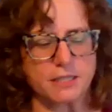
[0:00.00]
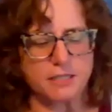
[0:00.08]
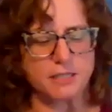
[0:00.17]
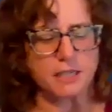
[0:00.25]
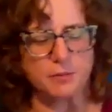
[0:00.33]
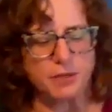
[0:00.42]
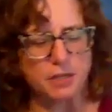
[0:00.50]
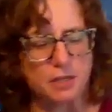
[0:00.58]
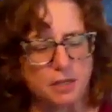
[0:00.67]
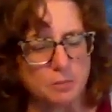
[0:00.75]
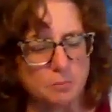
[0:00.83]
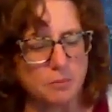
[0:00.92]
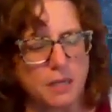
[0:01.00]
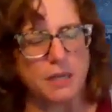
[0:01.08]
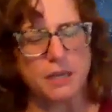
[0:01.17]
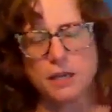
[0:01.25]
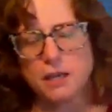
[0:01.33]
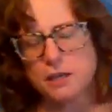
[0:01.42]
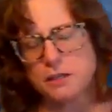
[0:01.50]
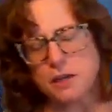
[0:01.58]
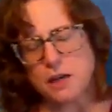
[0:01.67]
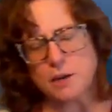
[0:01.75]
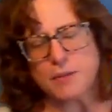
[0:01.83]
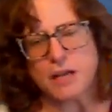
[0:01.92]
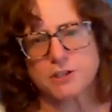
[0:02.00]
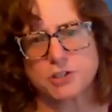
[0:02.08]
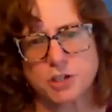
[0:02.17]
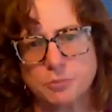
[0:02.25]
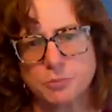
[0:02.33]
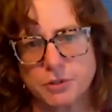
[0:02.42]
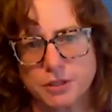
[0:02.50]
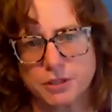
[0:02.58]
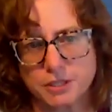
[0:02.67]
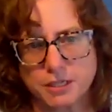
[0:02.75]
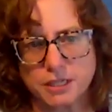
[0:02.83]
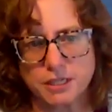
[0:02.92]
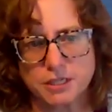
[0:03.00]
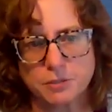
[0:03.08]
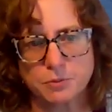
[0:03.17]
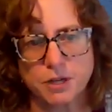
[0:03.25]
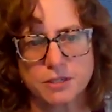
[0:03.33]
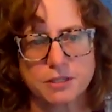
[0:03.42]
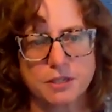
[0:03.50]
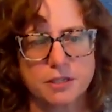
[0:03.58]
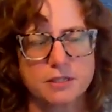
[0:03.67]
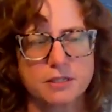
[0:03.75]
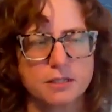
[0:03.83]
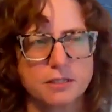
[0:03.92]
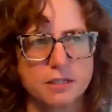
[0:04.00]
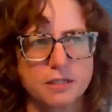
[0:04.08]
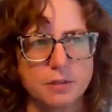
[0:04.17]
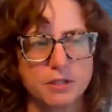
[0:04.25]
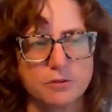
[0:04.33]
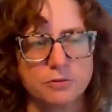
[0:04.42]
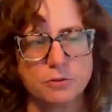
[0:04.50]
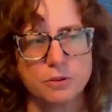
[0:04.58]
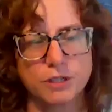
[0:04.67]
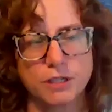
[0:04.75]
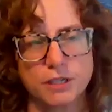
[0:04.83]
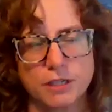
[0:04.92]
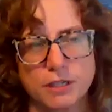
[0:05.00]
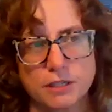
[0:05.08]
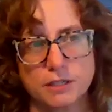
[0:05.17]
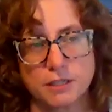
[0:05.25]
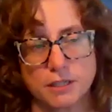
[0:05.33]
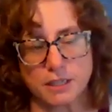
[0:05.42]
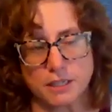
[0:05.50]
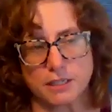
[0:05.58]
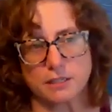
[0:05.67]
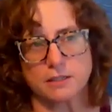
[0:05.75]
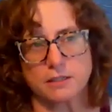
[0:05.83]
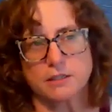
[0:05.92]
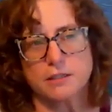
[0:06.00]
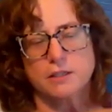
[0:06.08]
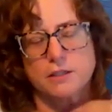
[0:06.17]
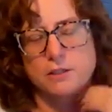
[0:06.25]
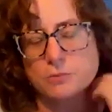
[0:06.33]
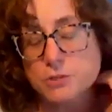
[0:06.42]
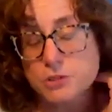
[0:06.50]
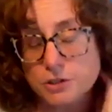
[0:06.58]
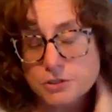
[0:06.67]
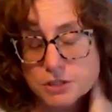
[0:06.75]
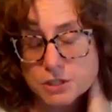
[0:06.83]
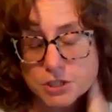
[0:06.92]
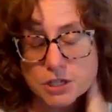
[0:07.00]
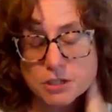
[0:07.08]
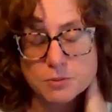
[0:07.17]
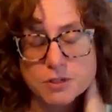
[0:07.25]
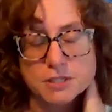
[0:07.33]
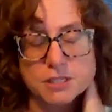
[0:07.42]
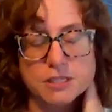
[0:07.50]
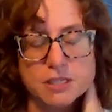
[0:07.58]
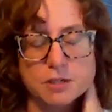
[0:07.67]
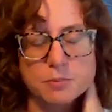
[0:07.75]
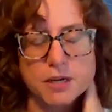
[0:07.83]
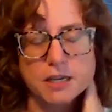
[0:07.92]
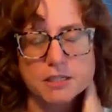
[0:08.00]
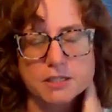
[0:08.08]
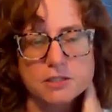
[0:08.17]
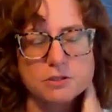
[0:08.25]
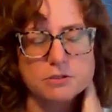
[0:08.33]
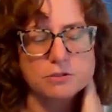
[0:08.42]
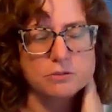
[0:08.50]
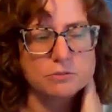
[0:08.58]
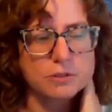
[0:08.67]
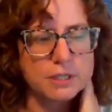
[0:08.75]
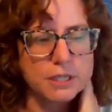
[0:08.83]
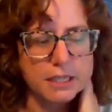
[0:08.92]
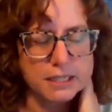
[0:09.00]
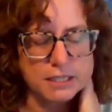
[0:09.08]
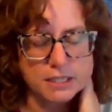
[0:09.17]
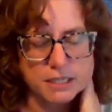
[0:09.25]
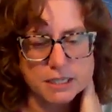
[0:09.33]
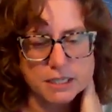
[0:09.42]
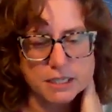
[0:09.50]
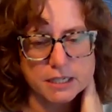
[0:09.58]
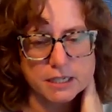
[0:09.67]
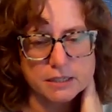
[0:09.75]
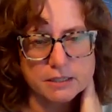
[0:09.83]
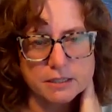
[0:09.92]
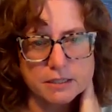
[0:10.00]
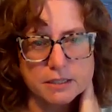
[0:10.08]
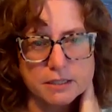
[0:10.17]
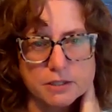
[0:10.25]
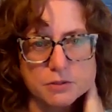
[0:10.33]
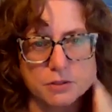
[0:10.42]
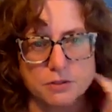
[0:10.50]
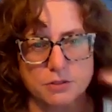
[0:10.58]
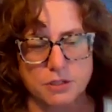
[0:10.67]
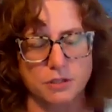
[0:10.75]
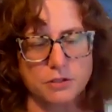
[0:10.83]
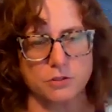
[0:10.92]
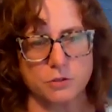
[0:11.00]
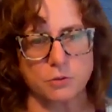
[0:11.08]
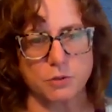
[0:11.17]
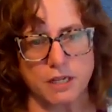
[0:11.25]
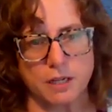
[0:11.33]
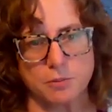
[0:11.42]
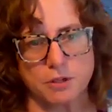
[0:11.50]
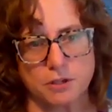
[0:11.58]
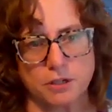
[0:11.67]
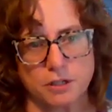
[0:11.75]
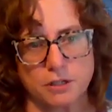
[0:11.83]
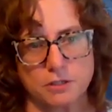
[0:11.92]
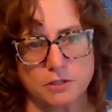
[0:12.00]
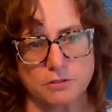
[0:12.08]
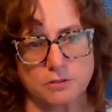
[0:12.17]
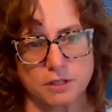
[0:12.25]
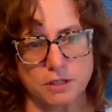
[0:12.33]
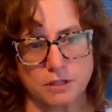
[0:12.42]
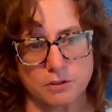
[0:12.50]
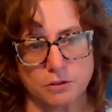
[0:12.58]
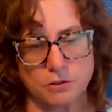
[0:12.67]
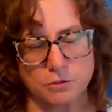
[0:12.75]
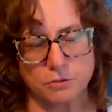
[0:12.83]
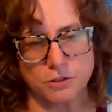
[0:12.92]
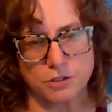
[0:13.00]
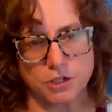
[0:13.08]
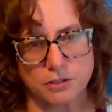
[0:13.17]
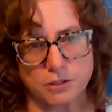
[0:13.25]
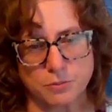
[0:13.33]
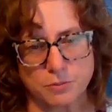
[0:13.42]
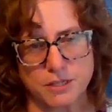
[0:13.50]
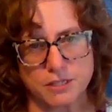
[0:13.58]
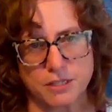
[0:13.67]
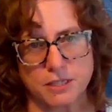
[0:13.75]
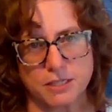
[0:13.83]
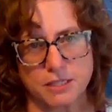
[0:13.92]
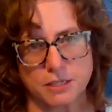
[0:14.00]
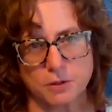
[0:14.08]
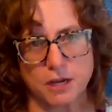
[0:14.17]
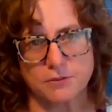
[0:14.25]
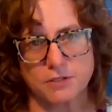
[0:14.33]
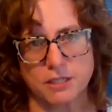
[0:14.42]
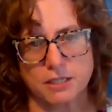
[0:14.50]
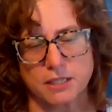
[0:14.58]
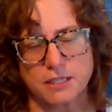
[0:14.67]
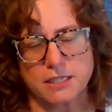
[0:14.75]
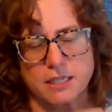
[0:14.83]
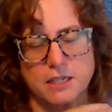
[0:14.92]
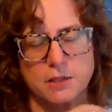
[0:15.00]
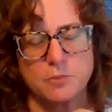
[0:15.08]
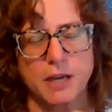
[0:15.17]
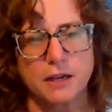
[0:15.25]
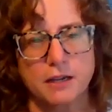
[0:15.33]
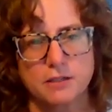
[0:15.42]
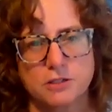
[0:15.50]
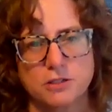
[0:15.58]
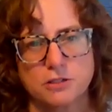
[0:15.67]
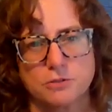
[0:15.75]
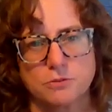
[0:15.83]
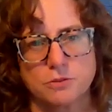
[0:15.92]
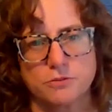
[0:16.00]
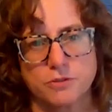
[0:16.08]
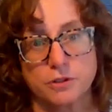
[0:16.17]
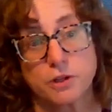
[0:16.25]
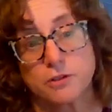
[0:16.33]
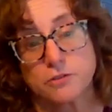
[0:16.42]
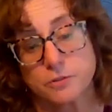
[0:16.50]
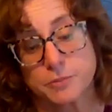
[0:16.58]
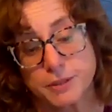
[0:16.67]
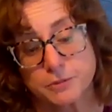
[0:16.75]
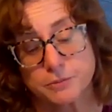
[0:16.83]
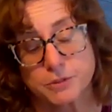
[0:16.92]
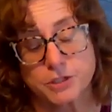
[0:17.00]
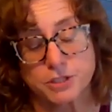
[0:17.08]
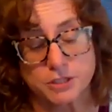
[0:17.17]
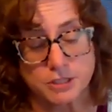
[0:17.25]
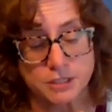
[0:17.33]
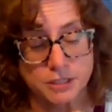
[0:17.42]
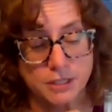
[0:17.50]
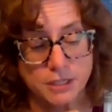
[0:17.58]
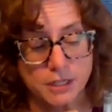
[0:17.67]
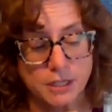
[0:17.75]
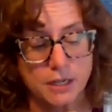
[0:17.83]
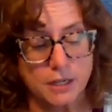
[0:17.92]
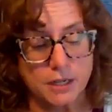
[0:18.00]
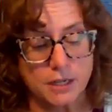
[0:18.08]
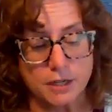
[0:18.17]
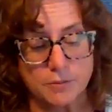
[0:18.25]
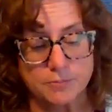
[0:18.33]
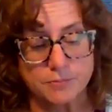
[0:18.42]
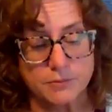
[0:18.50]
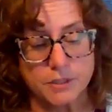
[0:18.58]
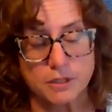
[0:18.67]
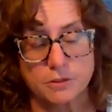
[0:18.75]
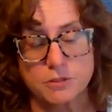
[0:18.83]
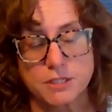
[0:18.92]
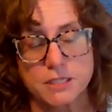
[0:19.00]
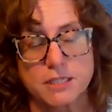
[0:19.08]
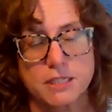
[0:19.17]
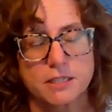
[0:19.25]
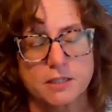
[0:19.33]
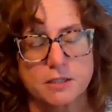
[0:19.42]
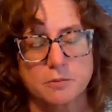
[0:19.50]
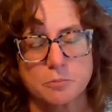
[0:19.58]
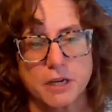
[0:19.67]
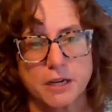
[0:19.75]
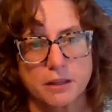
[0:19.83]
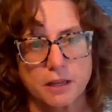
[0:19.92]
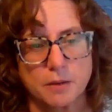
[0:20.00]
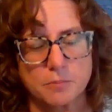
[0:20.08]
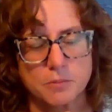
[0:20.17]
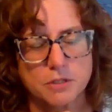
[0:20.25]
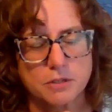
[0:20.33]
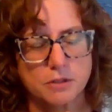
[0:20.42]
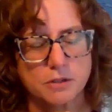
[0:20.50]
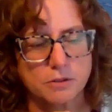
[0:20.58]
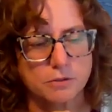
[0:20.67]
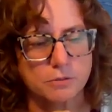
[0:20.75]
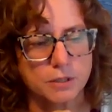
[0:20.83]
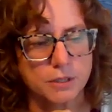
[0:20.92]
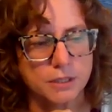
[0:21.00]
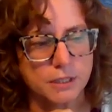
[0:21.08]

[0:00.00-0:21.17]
the timing may not match up with the state's process and timing for getting the results of the challenge process data back to NTIA, because there's a 120-day period that you can hold the challenge process, then you have to get that data back to the federal government, which is, dictated by them. So